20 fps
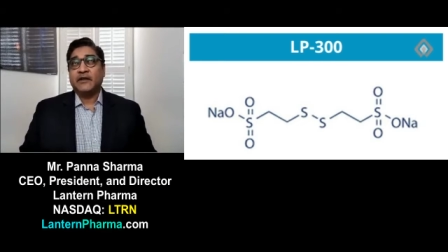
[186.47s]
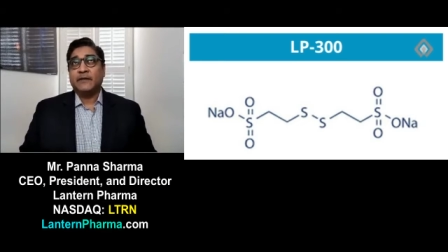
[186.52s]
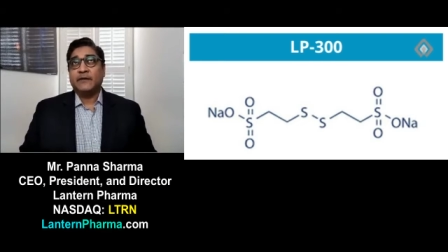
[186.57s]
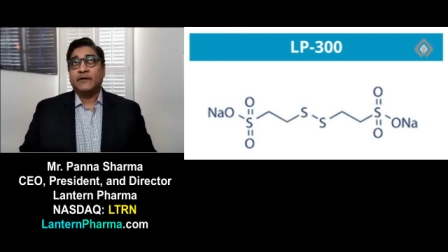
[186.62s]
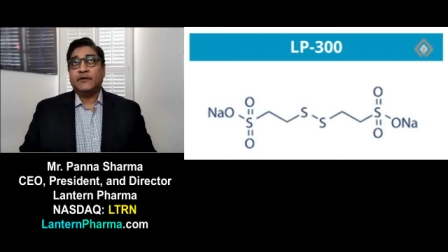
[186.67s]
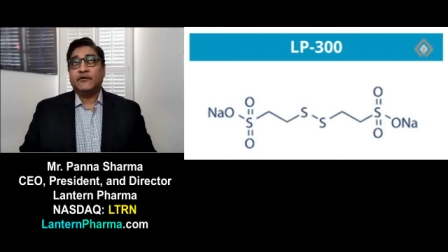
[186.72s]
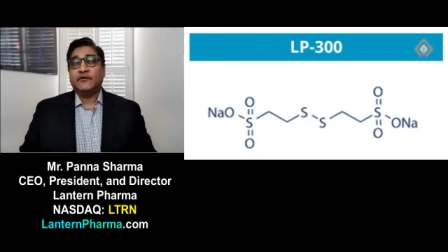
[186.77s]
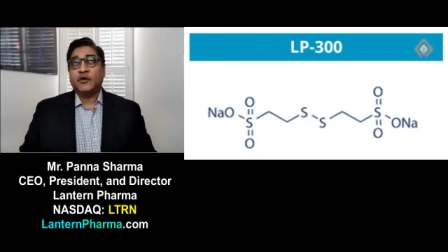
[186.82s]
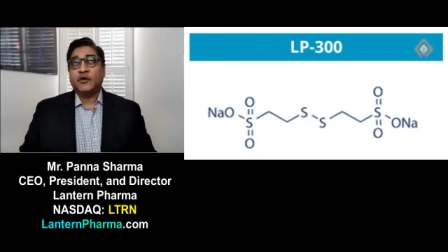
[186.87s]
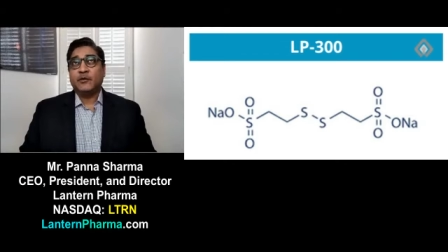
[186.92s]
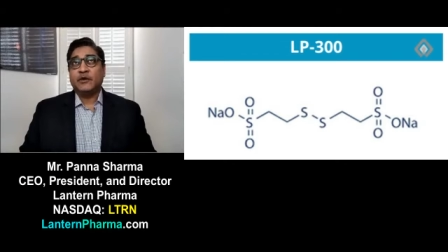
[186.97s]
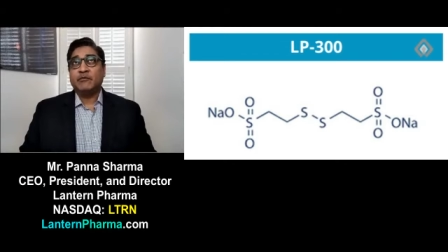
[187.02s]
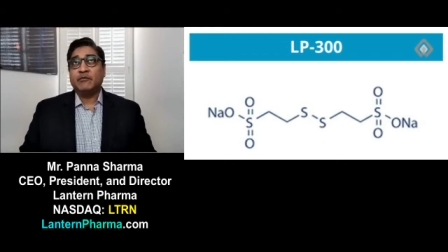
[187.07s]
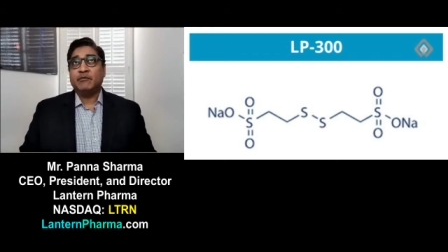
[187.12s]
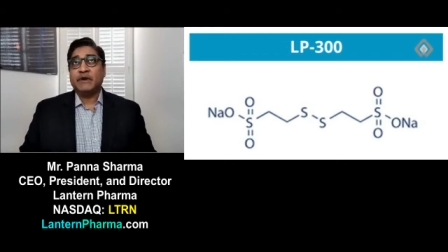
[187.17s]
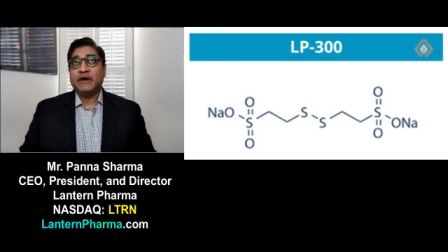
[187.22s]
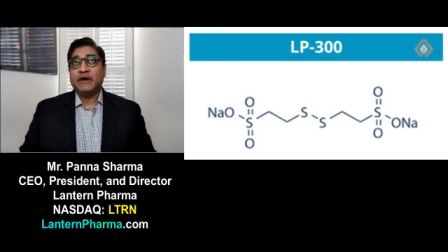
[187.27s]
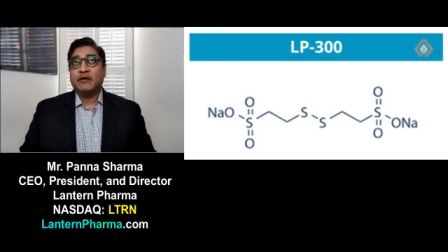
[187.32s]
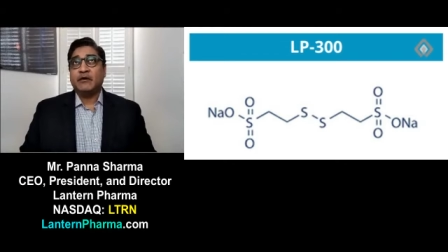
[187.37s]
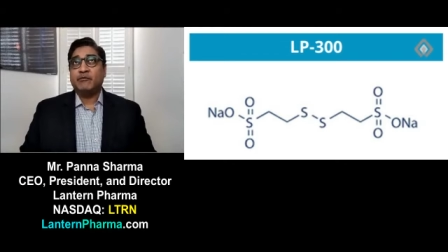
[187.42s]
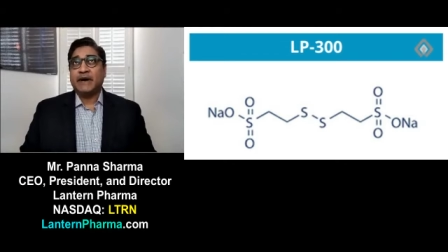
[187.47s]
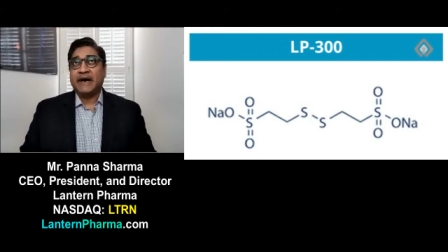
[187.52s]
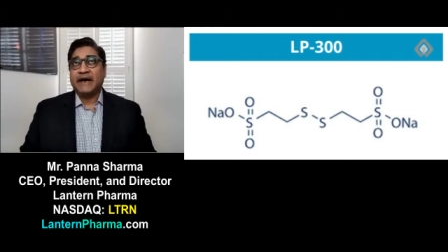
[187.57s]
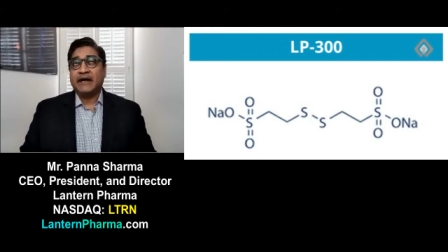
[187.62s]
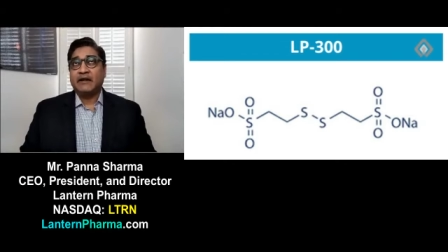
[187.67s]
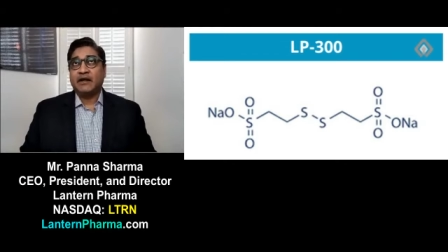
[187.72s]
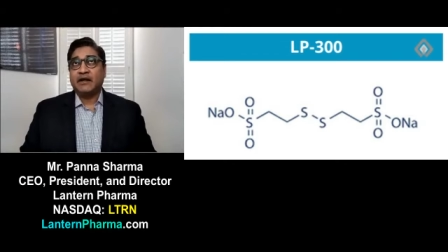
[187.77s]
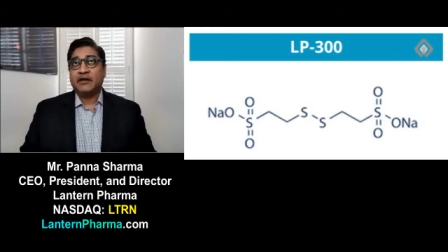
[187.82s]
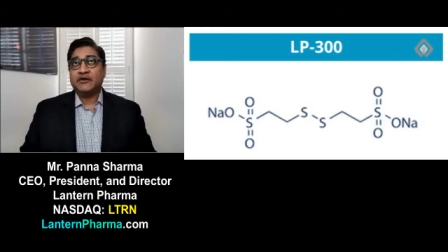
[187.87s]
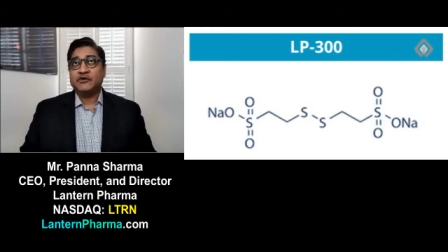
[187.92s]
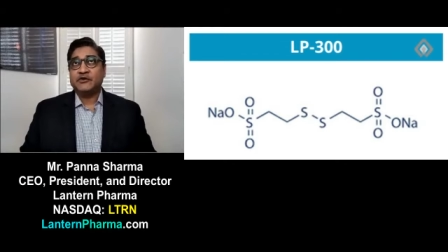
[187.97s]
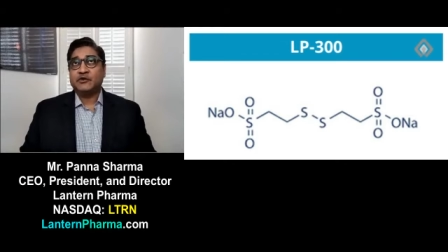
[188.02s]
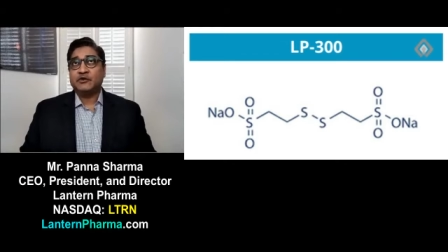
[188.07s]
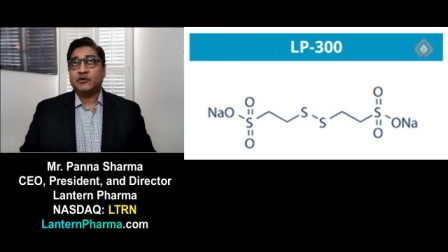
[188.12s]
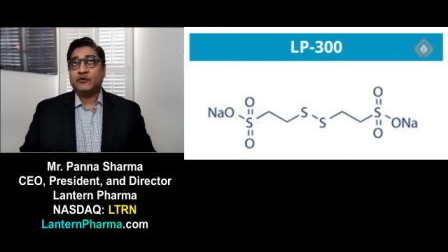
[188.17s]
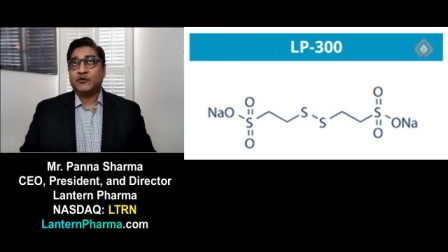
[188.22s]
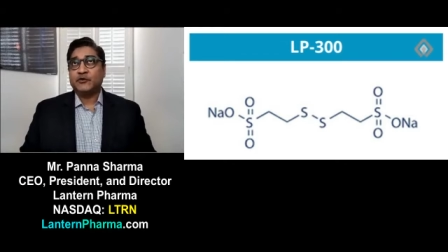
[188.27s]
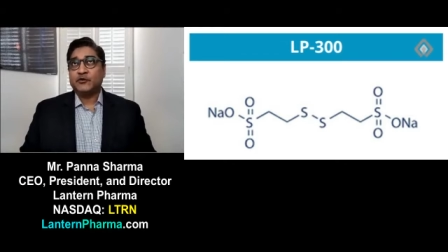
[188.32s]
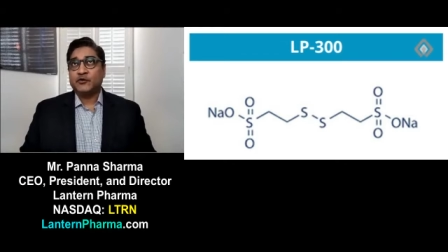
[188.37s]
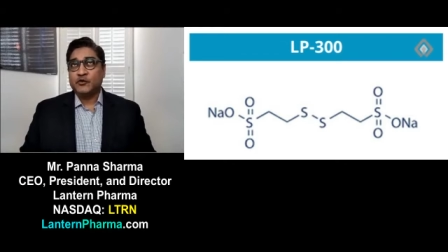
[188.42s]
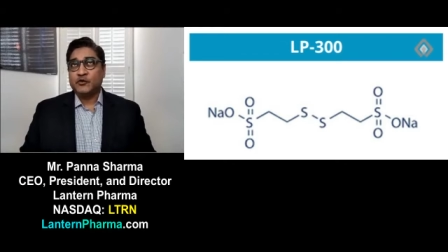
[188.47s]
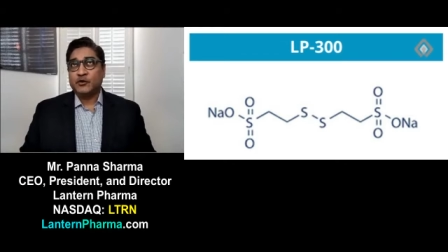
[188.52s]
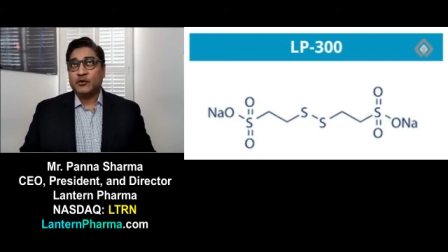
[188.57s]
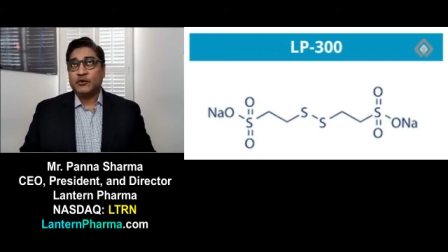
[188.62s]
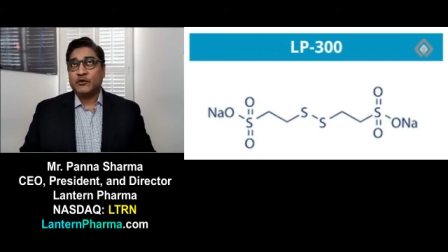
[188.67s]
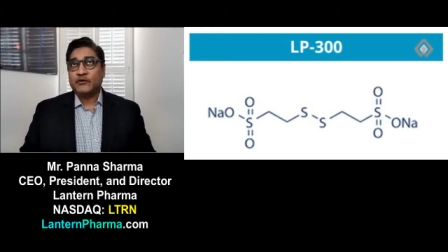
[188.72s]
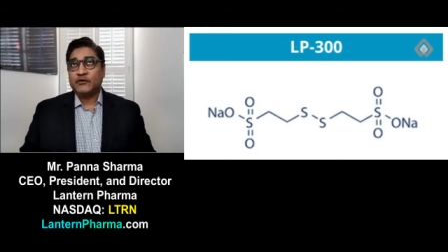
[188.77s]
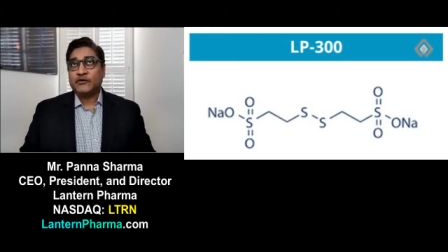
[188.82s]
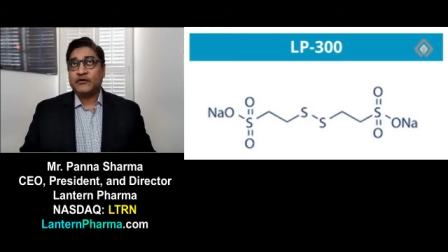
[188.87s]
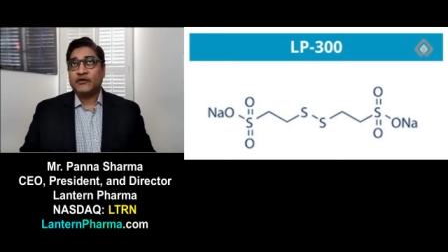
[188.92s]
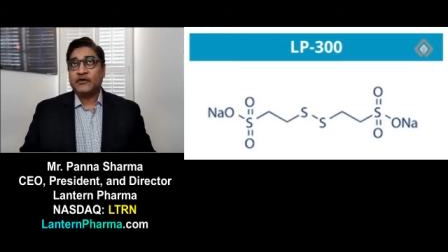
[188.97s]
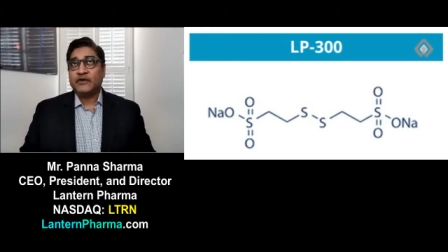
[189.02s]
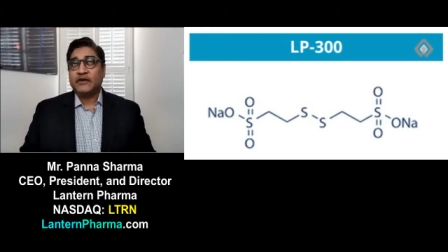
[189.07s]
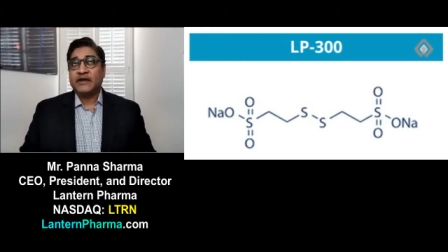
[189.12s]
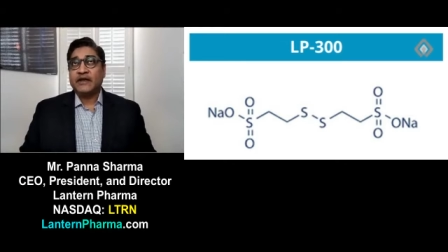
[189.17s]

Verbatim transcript: there's so many better biological tools